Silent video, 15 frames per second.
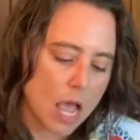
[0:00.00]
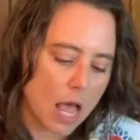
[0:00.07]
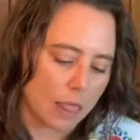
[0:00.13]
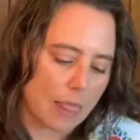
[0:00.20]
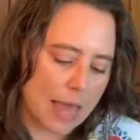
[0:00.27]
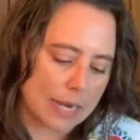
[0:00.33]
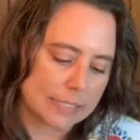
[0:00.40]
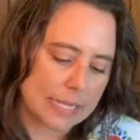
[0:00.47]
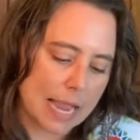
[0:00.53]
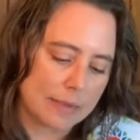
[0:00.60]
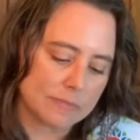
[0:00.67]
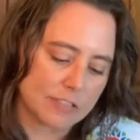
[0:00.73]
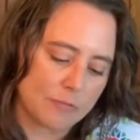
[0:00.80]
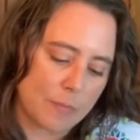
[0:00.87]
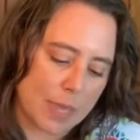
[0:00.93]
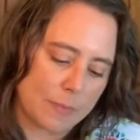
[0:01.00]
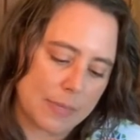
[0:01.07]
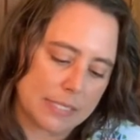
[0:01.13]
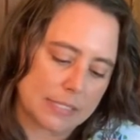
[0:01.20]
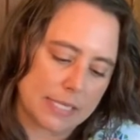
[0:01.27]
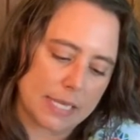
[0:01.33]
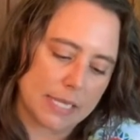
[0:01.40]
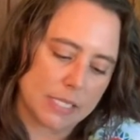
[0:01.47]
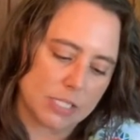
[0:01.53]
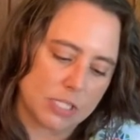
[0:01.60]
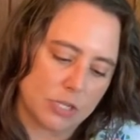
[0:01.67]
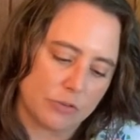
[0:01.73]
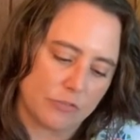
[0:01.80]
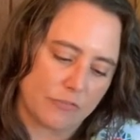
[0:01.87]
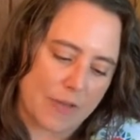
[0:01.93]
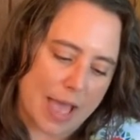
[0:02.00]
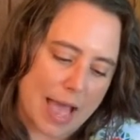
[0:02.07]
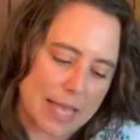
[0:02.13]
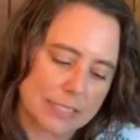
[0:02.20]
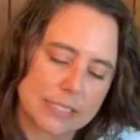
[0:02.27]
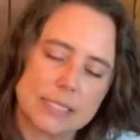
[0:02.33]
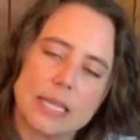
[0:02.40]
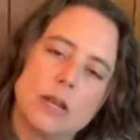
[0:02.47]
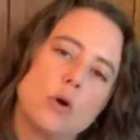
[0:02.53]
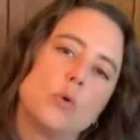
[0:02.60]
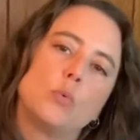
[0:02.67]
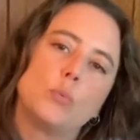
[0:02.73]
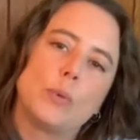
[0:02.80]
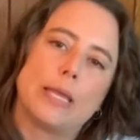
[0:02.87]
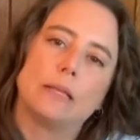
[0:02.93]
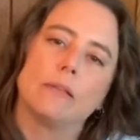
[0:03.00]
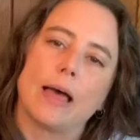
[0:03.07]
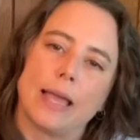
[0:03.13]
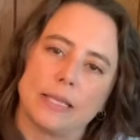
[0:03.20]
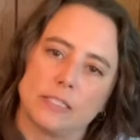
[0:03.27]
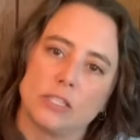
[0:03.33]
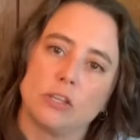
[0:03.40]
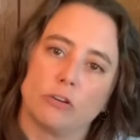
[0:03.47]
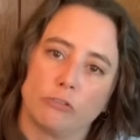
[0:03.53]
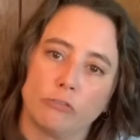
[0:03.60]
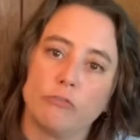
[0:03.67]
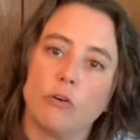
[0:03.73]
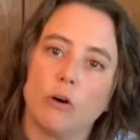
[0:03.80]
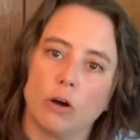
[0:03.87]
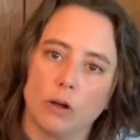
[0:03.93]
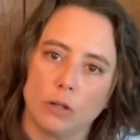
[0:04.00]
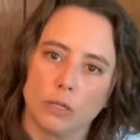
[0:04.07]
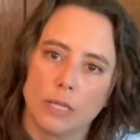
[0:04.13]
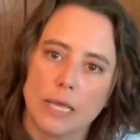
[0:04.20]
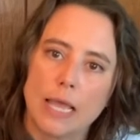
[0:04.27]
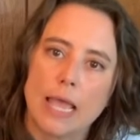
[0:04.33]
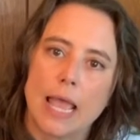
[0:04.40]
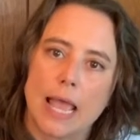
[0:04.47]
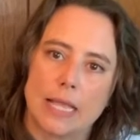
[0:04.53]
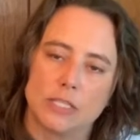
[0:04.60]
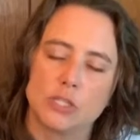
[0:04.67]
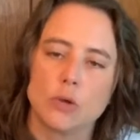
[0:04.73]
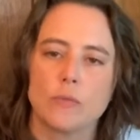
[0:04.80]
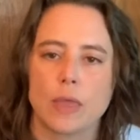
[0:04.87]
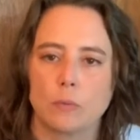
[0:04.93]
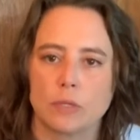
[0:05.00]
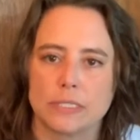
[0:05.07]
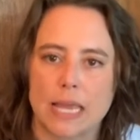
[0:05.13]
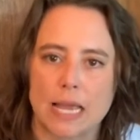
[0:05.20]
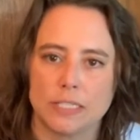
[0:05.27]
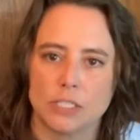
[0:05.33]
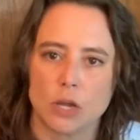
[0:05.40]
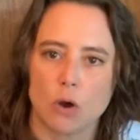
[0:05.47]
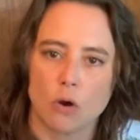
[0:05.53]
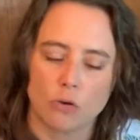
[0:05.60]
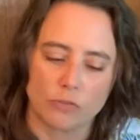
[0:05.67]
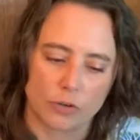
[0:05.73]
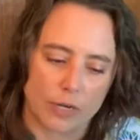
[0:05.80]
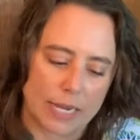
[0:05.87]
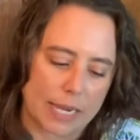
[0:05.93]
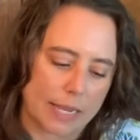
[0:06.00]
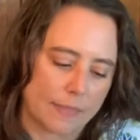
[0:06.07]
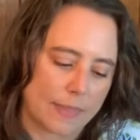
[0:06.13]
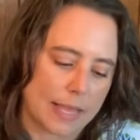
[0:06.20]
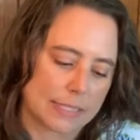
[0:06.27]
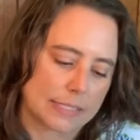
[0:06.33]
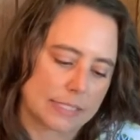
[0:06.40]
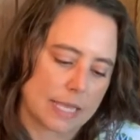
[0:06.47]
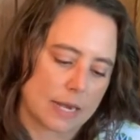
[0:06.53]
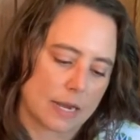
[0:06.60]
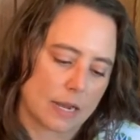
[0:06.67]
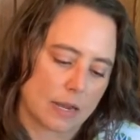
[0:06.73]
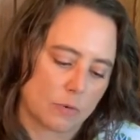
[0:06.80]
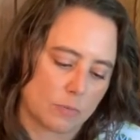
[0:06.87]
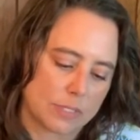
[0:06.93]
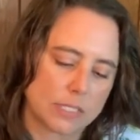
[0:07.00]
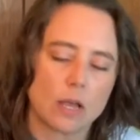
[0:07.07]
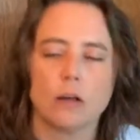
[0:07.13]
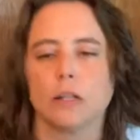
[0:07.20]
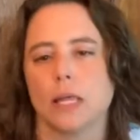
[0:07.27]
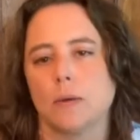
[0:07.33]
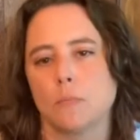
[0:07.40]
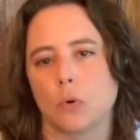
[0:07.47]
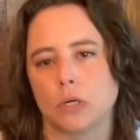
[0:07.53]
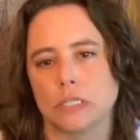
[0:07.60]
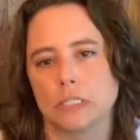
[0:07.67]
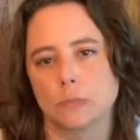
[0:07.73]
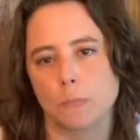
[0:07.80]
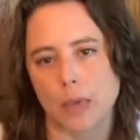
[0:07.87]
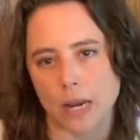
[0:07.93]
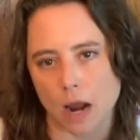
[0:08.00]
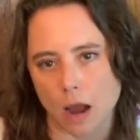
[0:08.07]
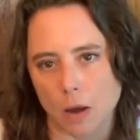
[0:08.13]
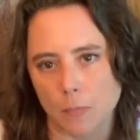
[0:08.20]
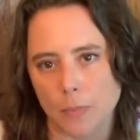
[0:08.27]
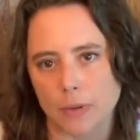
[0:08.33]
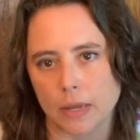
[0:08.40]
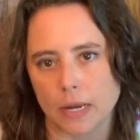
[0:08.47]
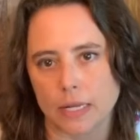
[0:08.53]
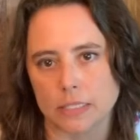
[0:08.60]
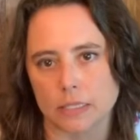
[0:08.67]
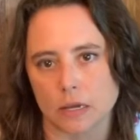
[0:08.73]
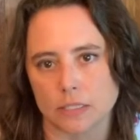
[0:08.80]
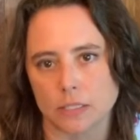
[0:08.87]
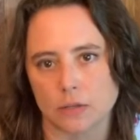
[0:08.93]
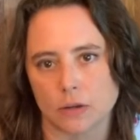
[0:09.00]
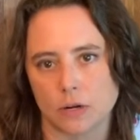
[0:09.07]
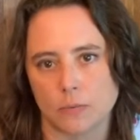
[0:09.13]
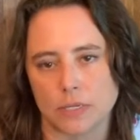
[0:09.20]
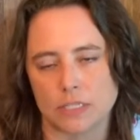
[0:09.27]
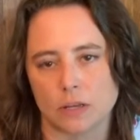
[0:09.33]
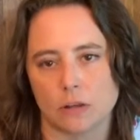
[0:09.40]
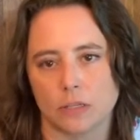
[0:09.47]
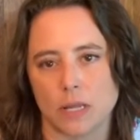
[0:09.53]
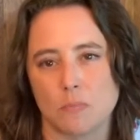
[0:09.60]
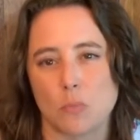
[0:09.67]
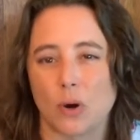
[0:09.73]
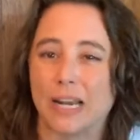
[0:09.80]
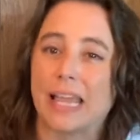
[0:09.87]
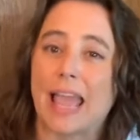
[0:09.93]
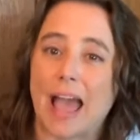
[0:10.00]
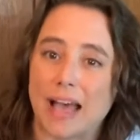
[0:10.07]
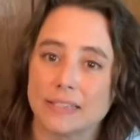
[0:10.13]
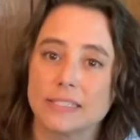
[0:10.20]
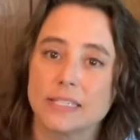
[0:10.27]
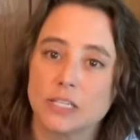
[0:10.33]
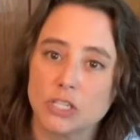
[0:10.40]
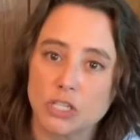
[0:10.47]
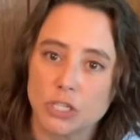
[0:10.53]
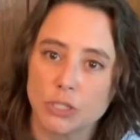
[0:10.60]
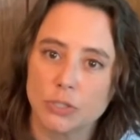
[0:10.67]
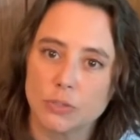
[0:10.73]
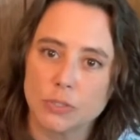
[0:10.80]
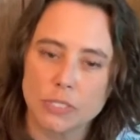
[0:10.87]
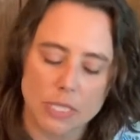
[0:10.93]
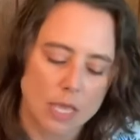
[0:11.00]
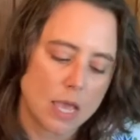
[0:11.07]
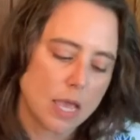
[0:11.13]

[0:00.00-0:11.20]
A lot of times if babies eat too fast, they don't realize they're full. And so they will tend to overeat. That's gonna result in more spit up, and it's also gonna result in more gas issues.